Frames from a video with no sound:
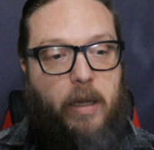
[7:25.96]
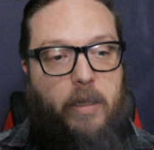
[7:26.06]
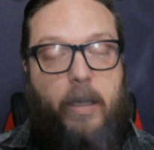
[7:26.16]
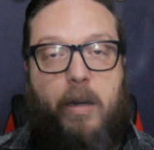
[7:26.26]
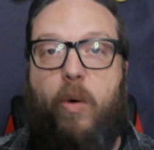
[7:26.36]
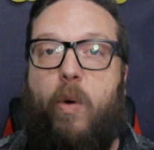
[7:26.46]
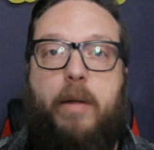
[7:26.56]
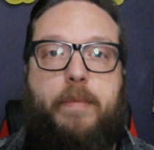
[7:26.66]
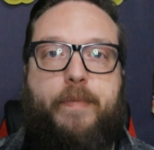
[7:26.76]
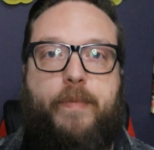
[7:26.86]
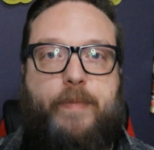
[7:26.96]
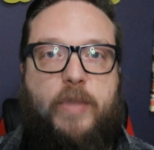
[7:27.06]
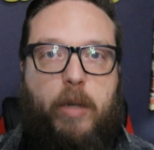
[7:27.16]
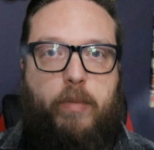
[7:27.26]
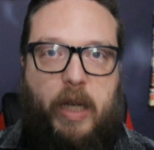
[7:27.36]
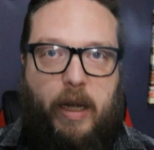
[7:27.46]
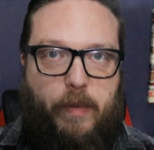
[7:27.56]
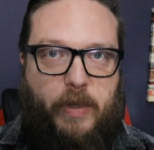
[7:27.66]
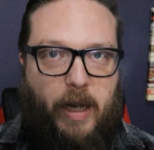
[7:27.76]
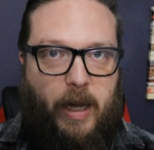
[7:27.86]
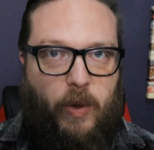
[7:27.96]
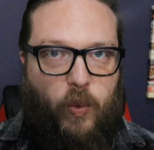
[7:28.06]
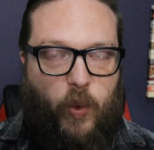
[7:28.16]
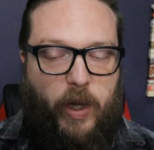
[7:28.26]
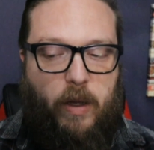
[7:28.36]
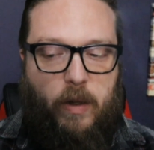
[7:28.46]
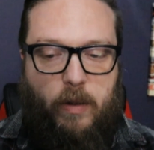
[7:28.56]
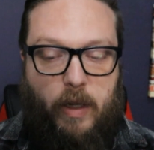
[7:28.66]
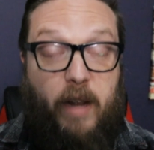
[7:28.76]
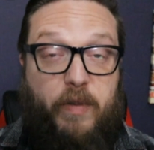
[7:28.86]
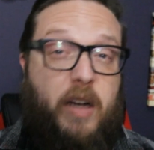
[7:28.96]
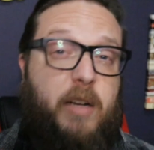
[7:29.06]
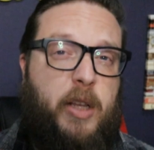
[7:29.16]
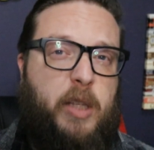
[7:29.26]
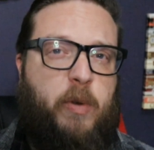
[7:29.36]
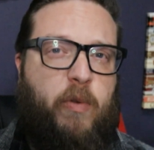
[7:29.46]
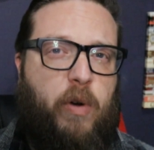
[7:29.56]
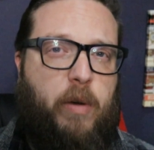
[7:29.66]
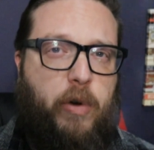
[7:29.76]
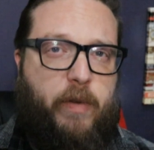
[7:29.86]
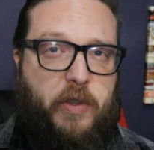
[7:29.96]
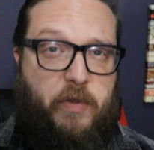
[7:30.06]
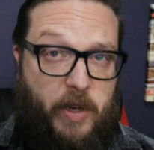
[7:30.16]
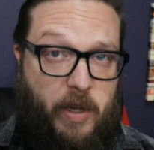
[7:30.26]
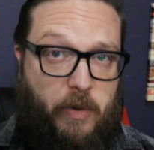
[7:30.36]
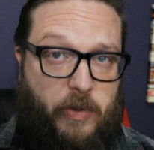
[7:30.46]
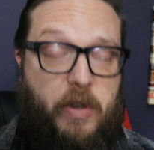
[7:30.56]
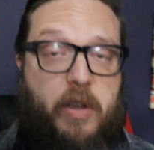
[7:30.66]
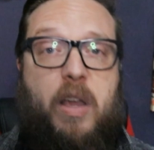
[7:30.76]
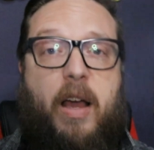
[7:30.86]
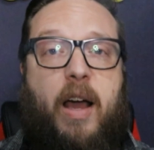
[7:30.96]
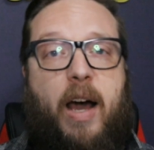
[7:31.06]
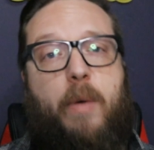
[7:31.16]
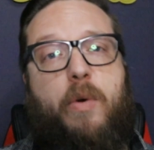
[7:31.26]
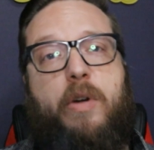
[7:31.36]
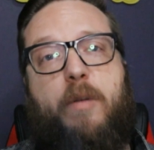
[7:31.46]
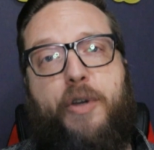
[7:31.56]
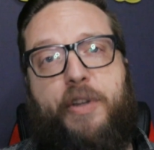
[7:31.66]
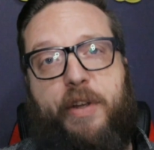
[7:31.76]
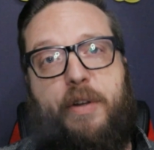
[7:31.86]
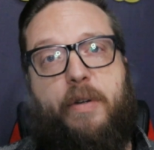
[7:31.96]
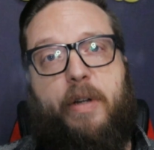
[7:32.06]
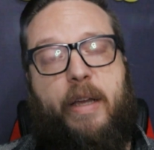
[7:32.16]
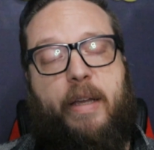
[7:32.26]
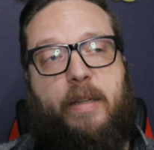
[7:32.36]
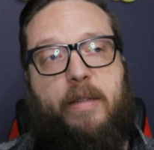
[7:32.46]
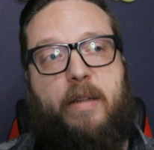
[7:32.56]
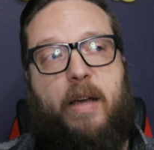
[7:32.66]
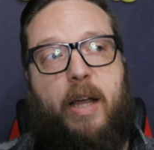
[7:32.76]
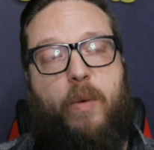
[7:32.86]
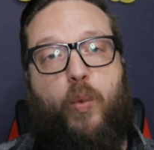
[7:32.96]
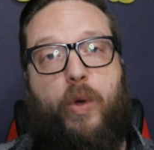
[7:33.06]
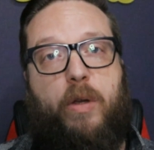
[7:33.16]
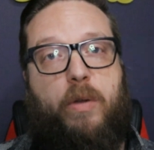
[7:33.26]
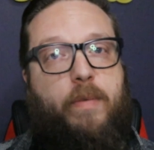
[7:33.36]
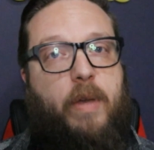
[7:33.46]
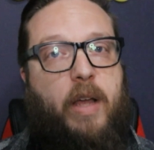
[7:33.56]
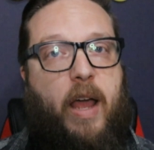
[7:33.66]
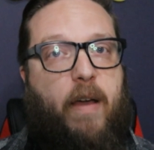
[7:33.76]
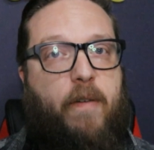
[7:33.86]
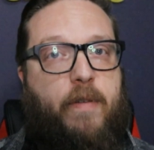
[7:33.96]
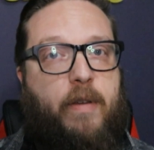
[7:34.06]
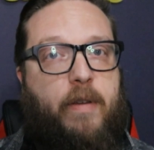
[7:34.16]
you know what, sometimes I will, and I've talked about this before in previous videos, I will come on here and I will have